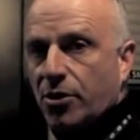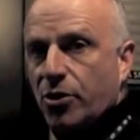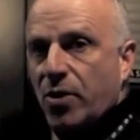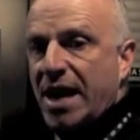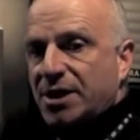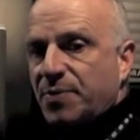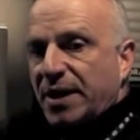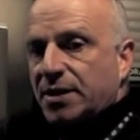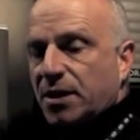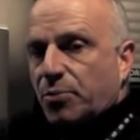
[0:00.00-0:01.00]
new
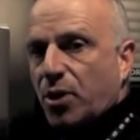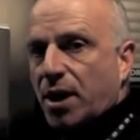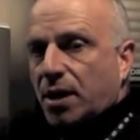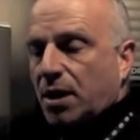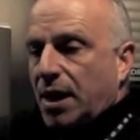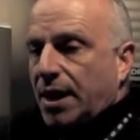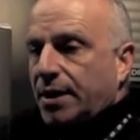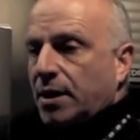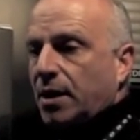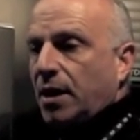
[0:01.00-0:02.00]
aspect to the product line,
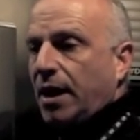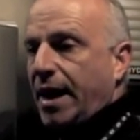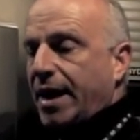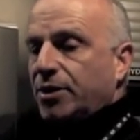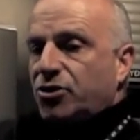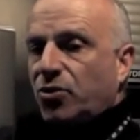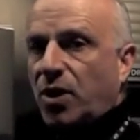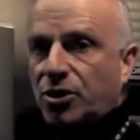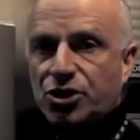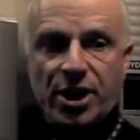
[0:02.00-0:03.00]
added to
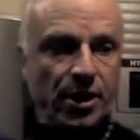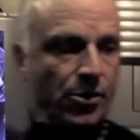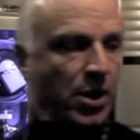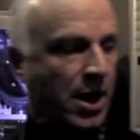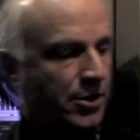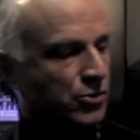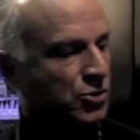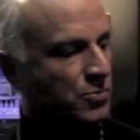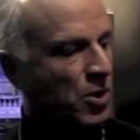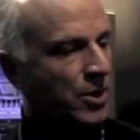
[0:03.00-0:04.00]
our standard Hydra
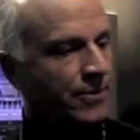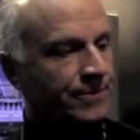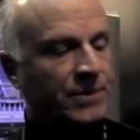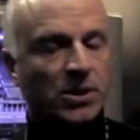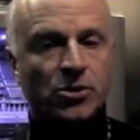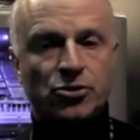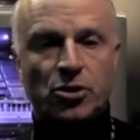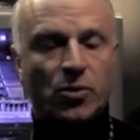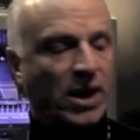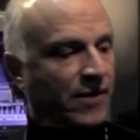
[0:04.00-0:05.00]
Smart.
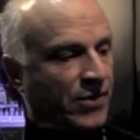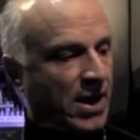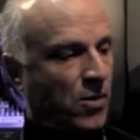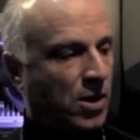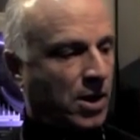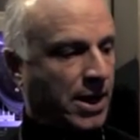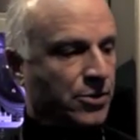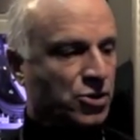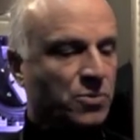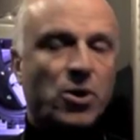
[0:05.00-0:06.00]
So we have now our
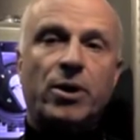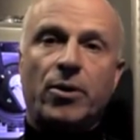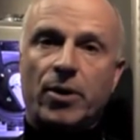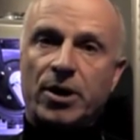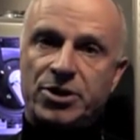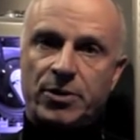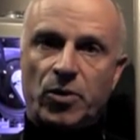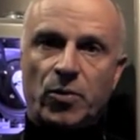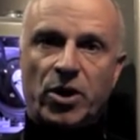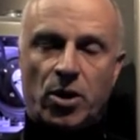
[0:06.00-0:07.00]
Hydra Smart, our RT,
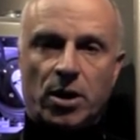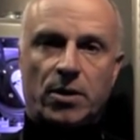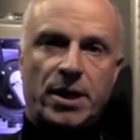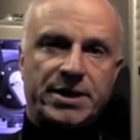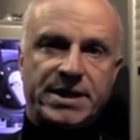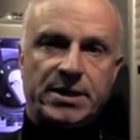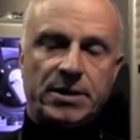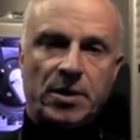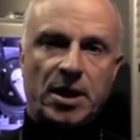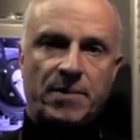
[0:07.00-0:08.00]
what we call our RT
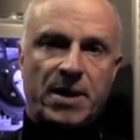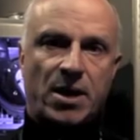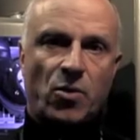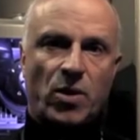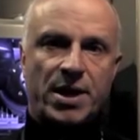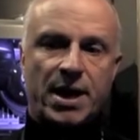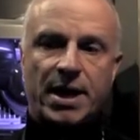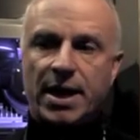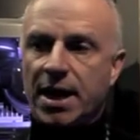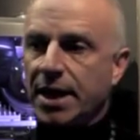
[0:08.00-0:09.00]
uh, model
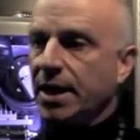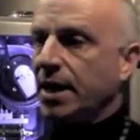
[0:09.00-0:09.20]
199,